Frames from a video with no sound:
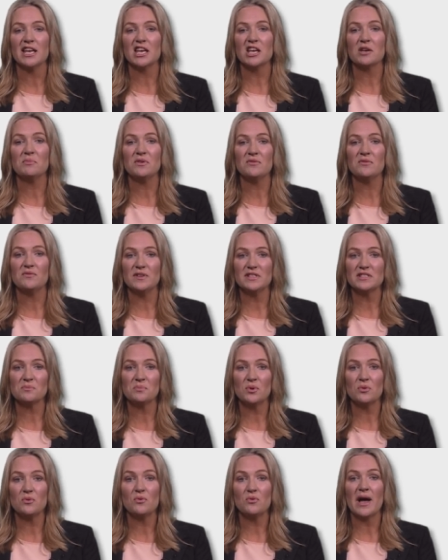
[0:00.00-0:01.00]
It can be
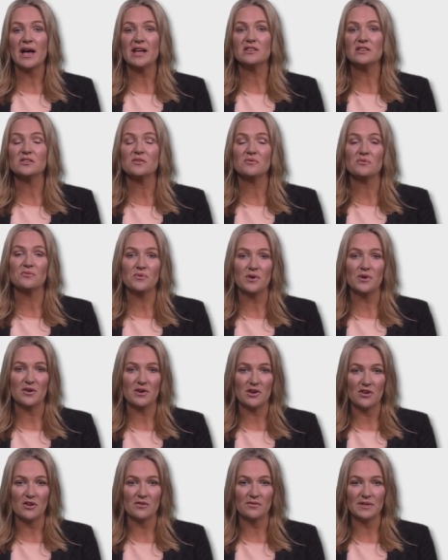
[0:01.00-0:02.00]
visible and
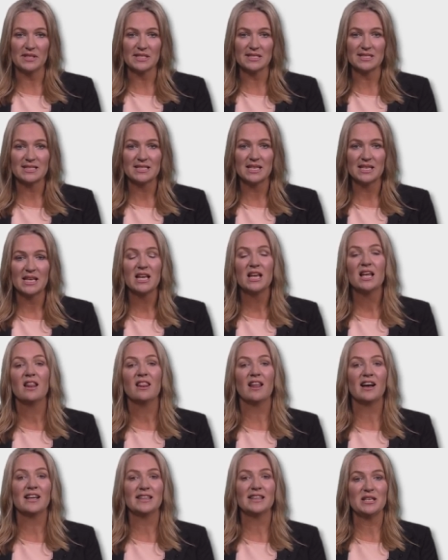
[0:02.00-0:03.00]
very obvious,
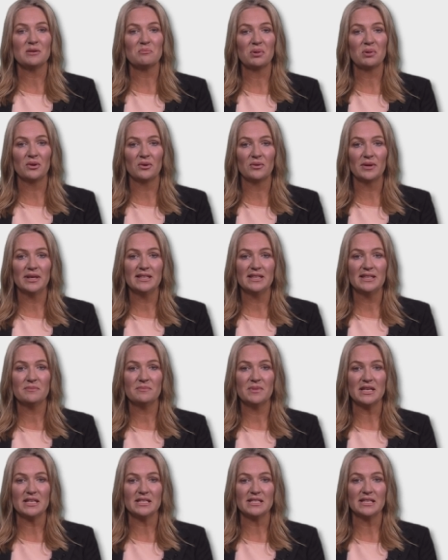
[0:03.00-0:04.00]
like the employee in the
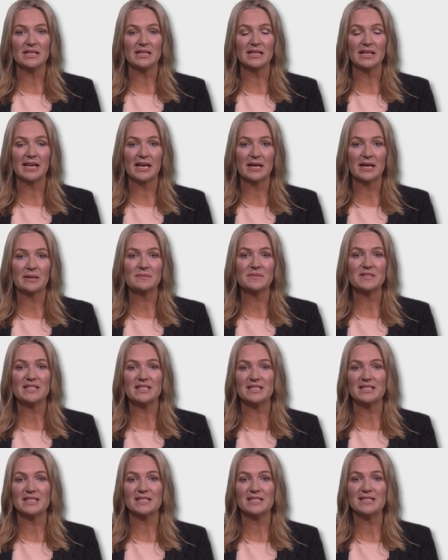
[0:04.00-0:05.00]
meeting that
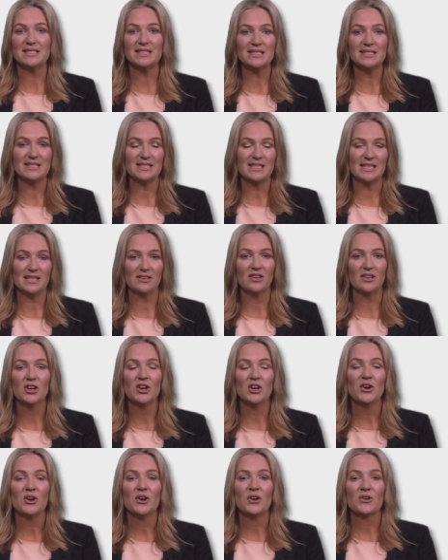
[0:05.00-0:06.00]
comes in, sits
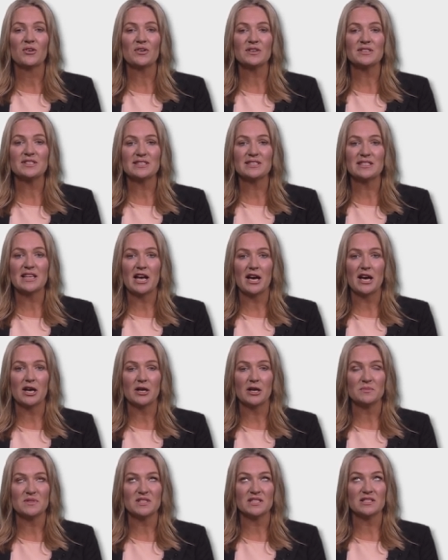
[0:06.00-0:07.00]
down, crosses their
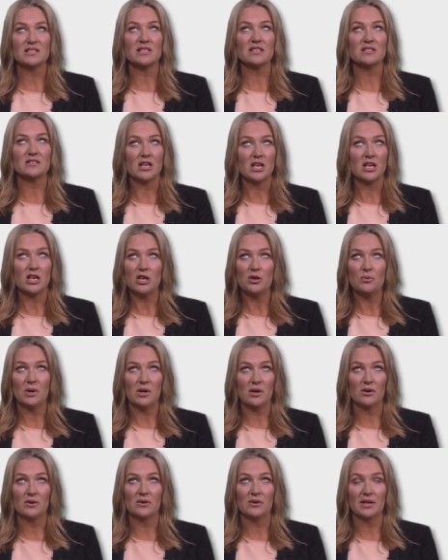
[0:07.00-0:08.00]
arms, and says, Here
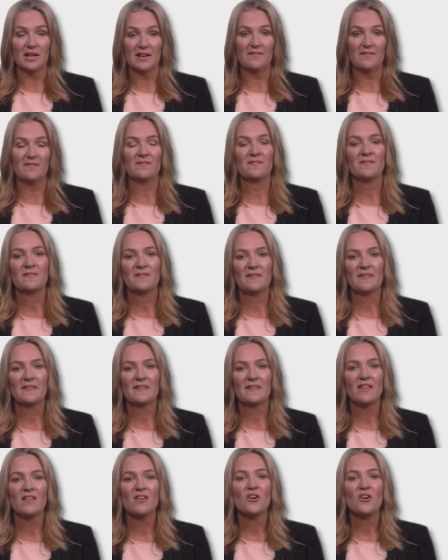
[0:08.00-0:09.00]
we go again.
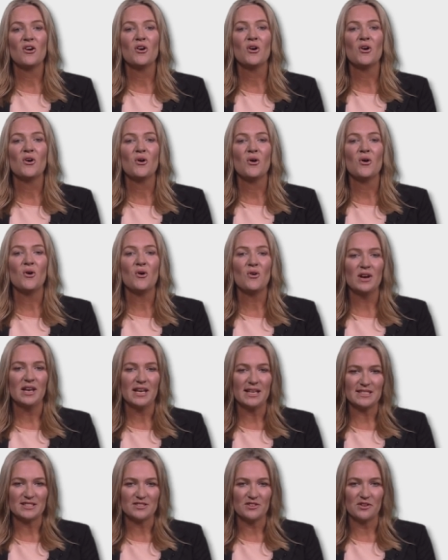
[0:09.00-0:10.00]
Or
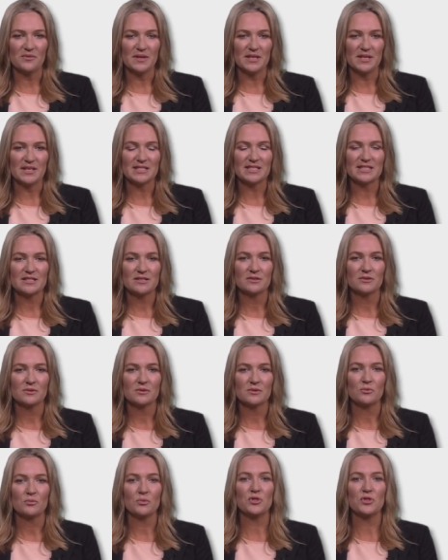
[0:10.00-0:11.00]
less obvious,
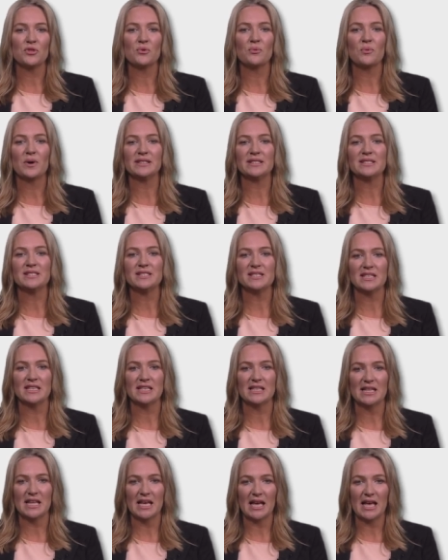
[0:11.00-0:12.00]
with the one
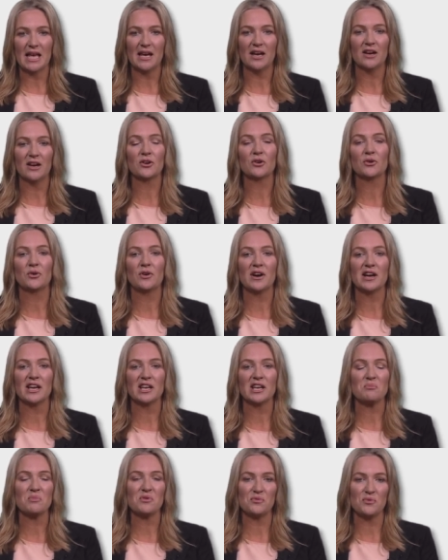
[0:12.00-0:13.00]
sitting in their car
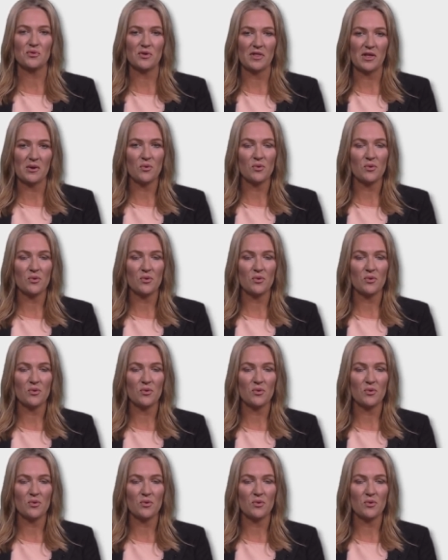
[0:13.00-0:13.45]
crying before they